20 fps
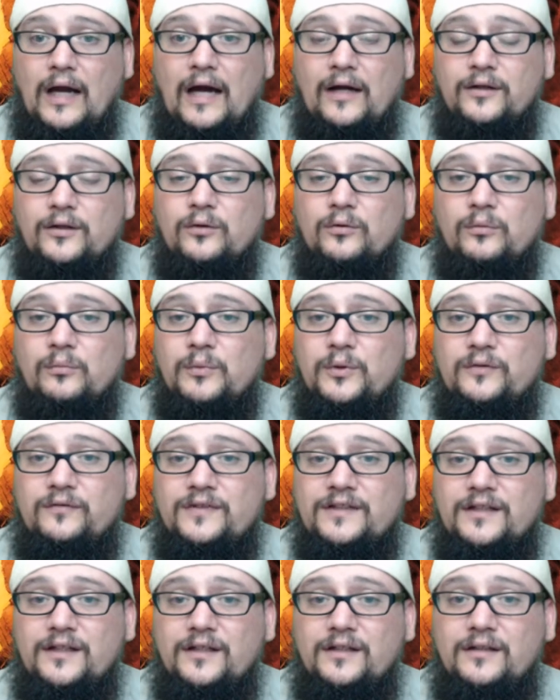how do you
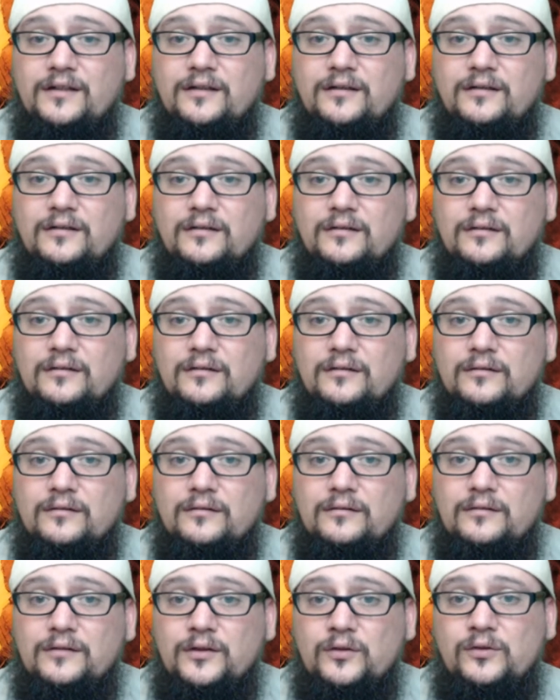remove sin
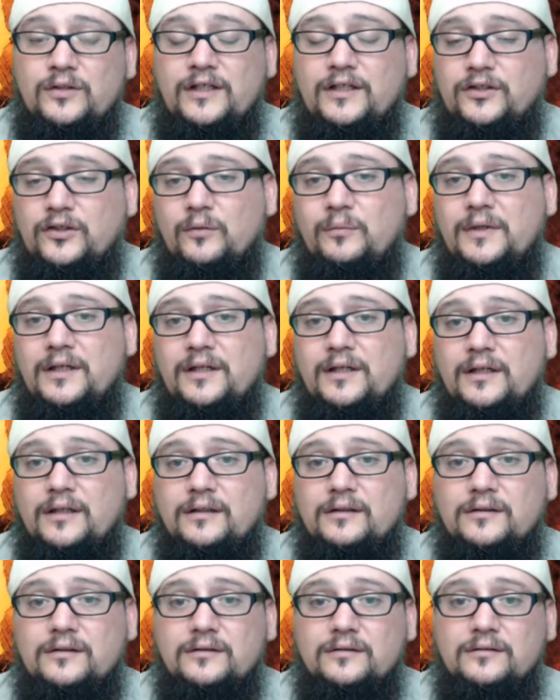you teach
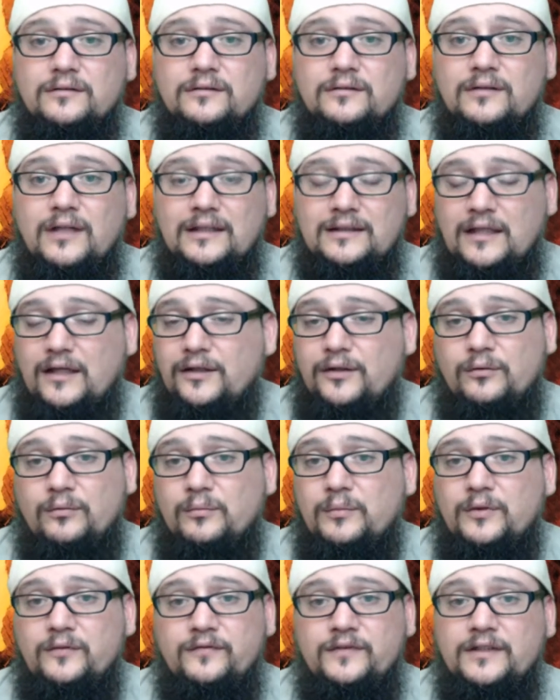obedience that's how
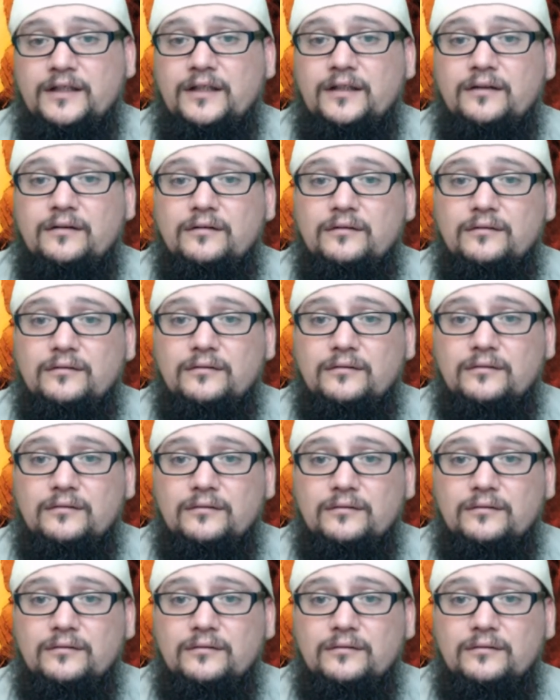you remove sin